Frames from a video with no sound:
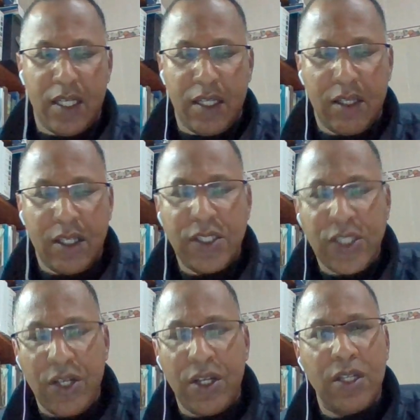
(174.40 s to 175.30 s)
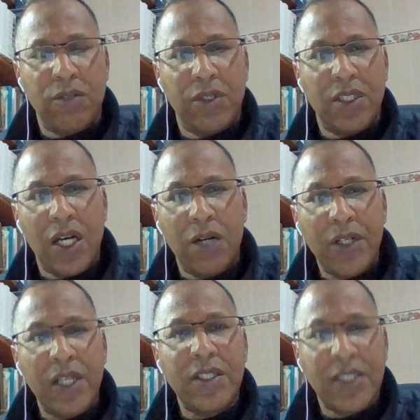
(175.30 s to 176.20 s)
concerned with our
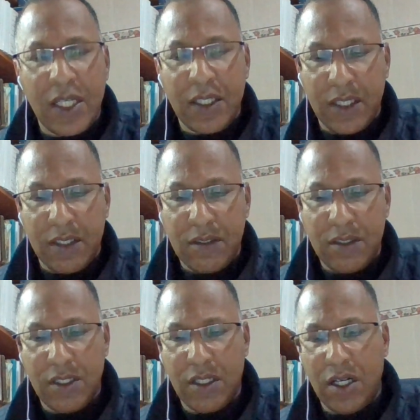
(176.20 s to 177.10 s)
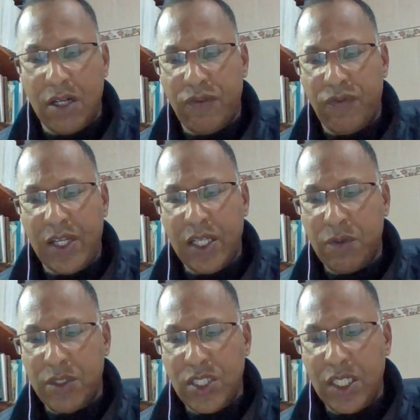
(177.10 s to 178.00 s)
understanding of
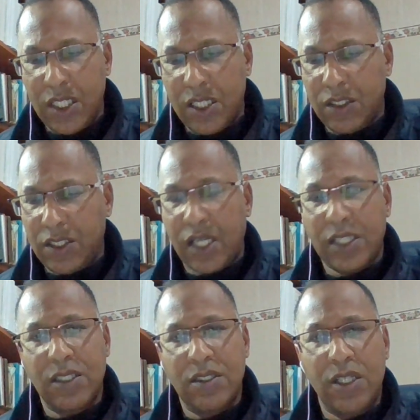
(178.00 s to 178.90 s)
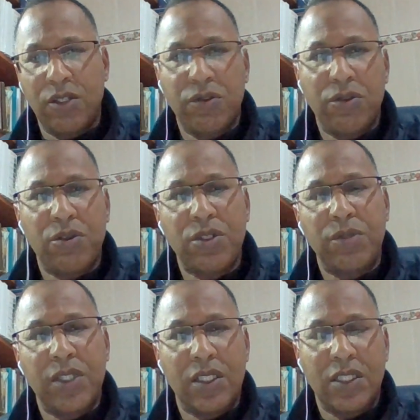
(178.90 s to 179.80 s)
language in context. And of course, we
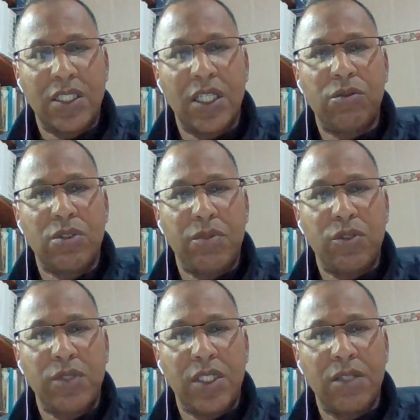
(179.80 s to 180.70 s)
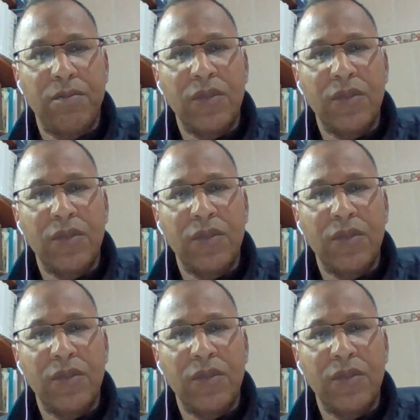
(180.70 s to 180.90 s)
can distinguish between